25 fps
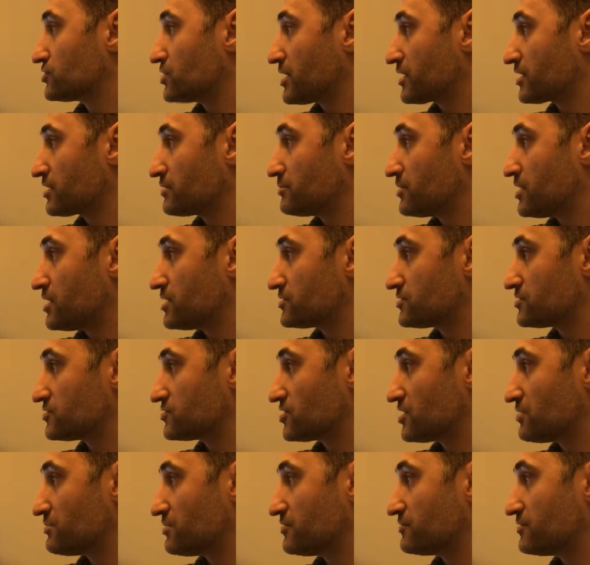talk about
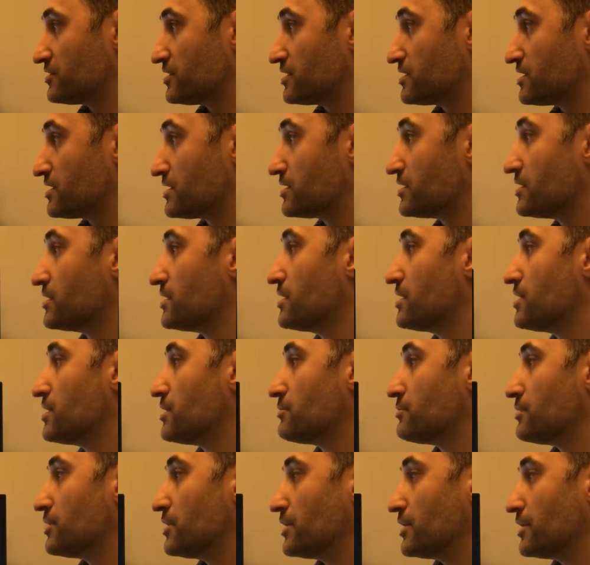some of the
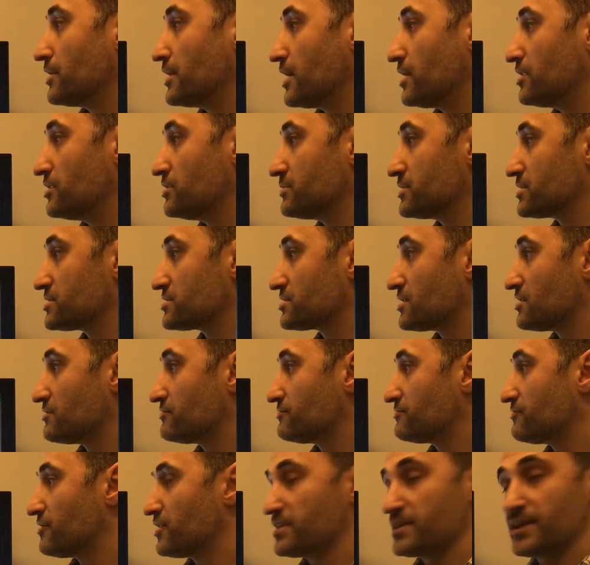elements
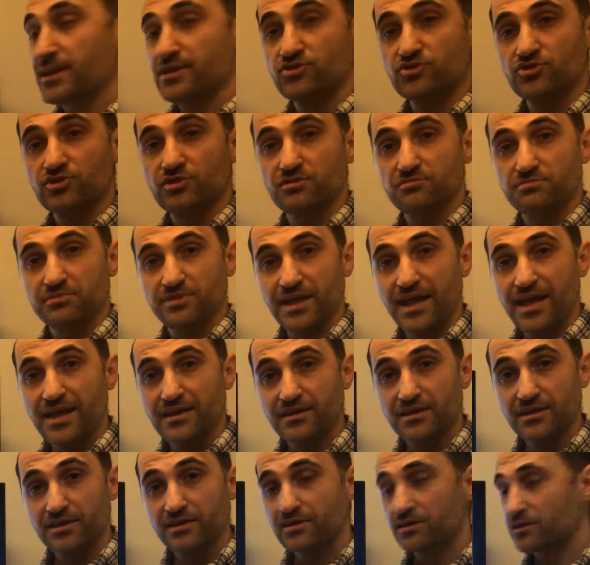of financial
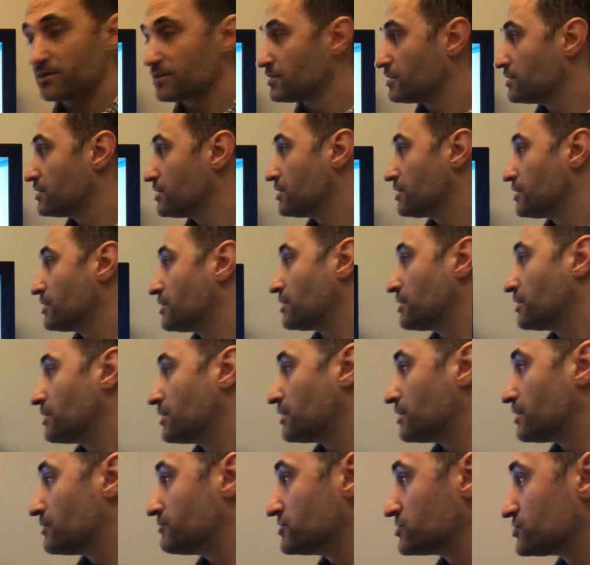planning,
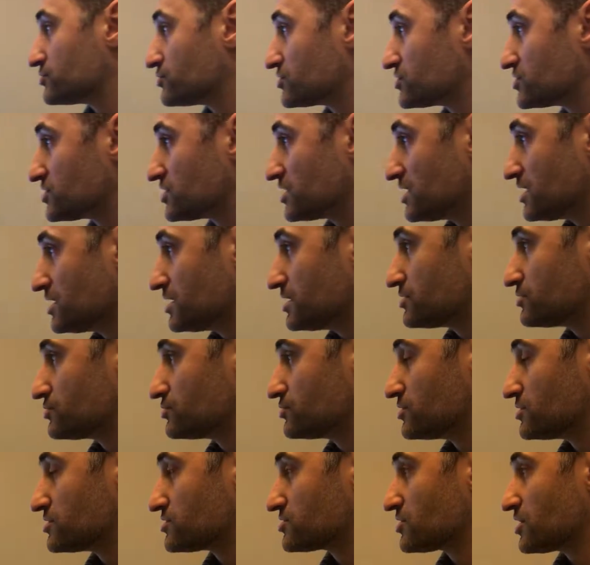which was key
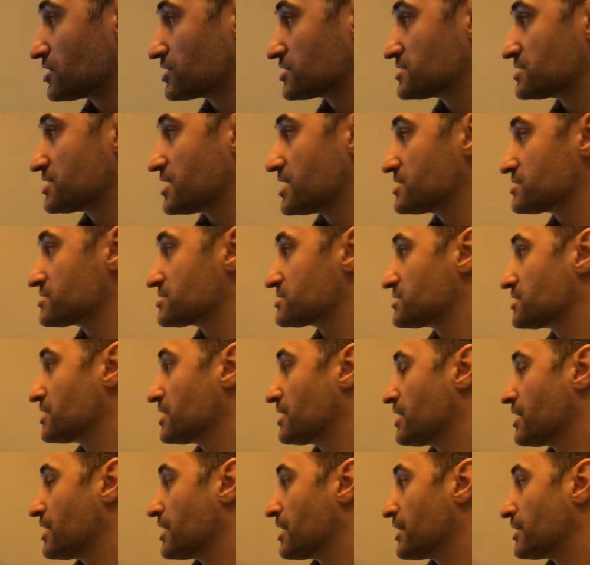to the success,
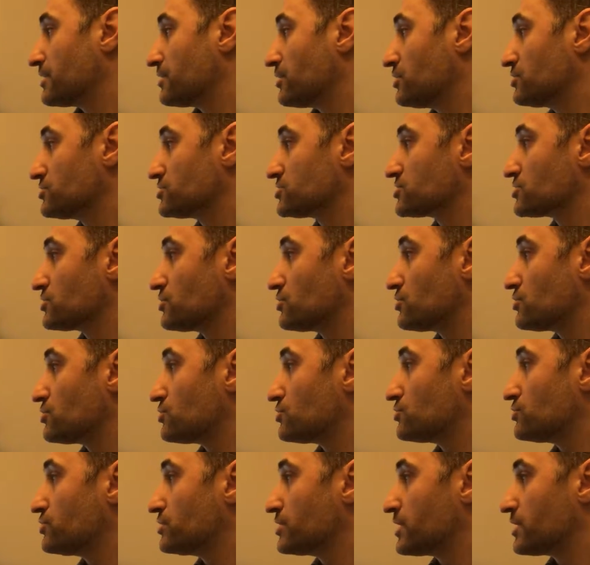and
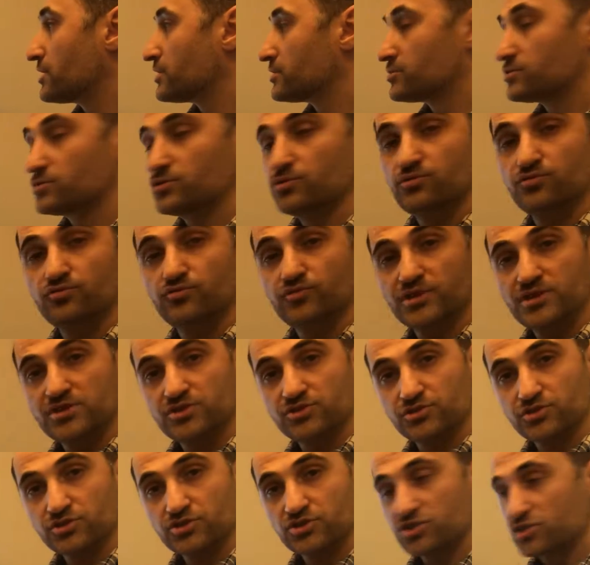also to
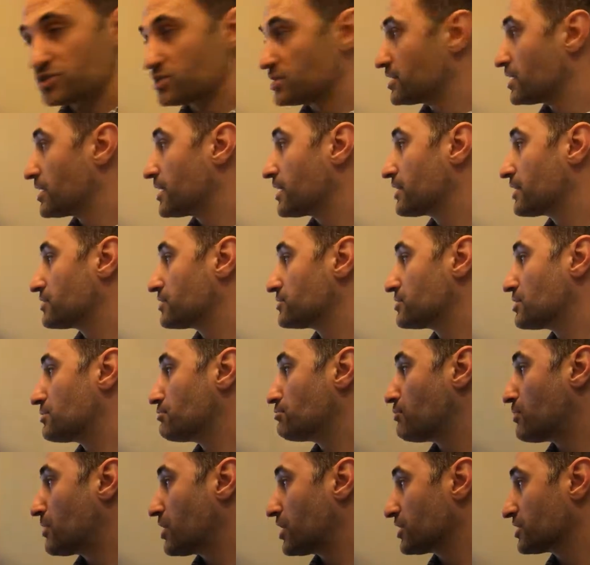research
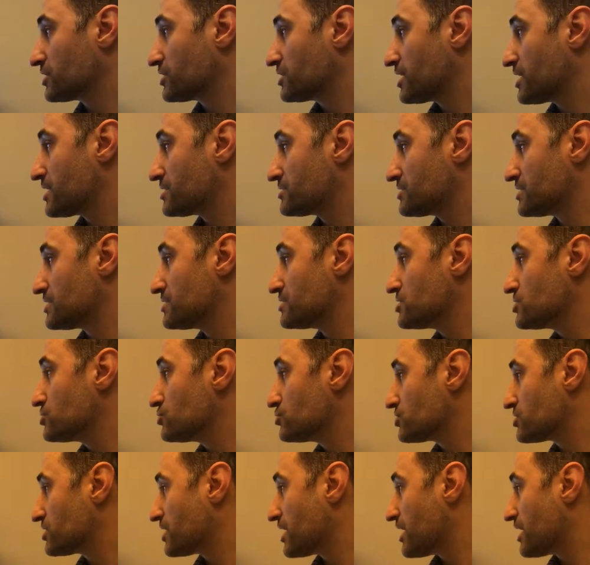the market in
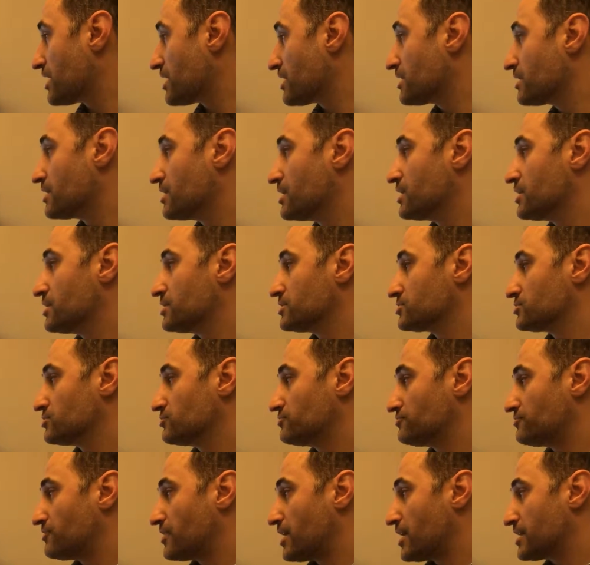UK
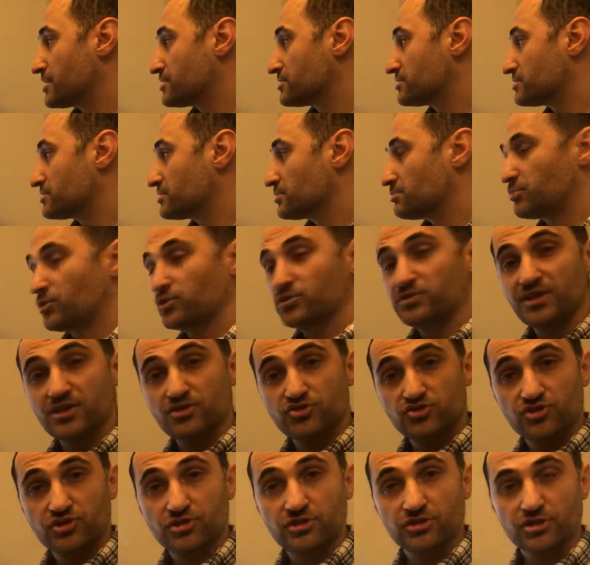to find the
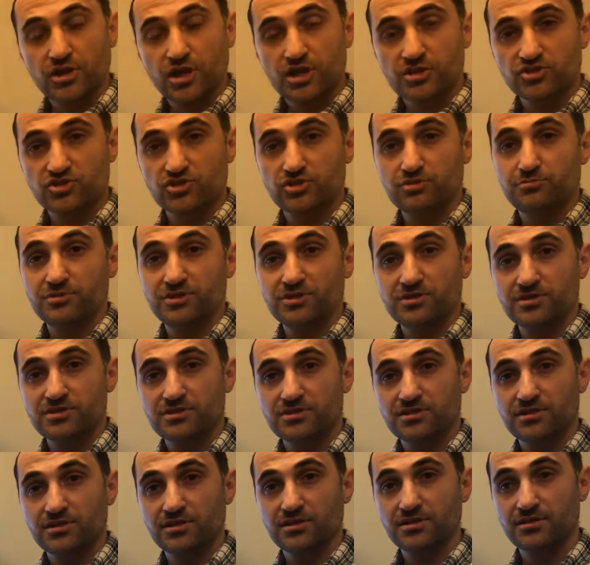potential
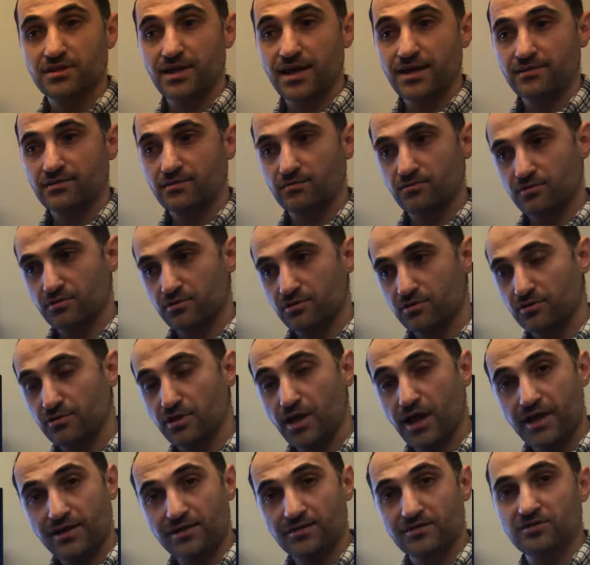customers that
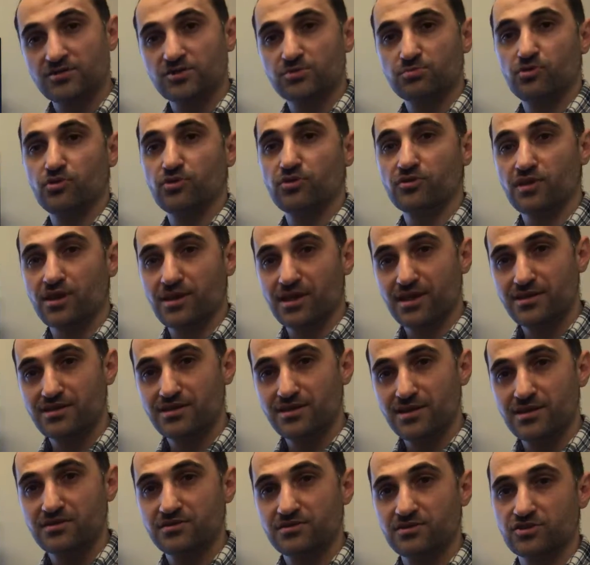like this product
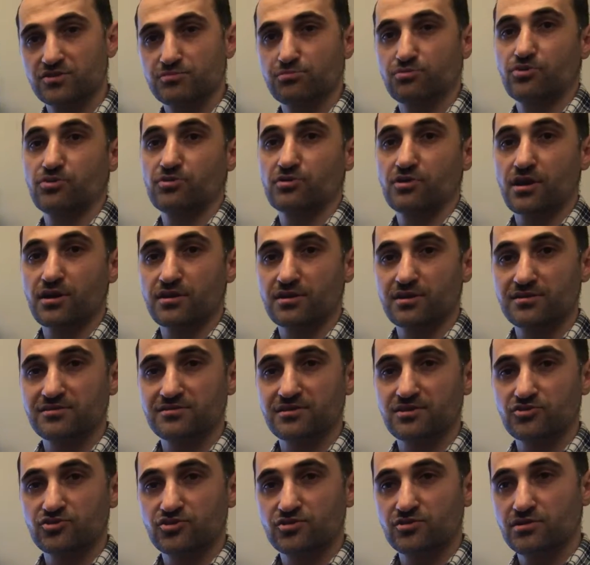and need this product,
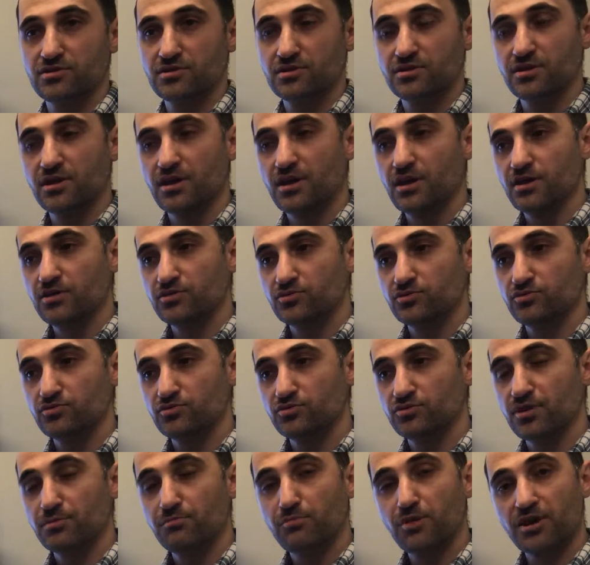essentially to
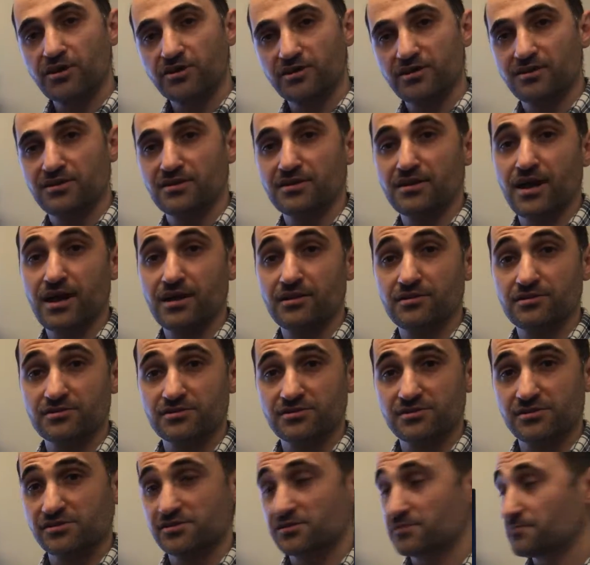do the market
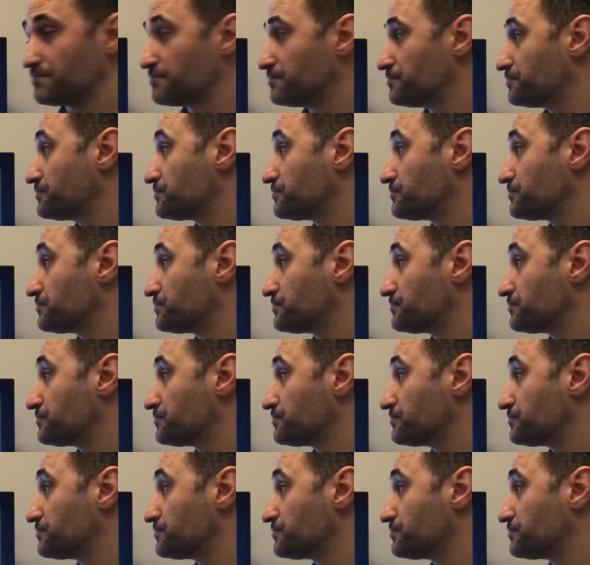analysis.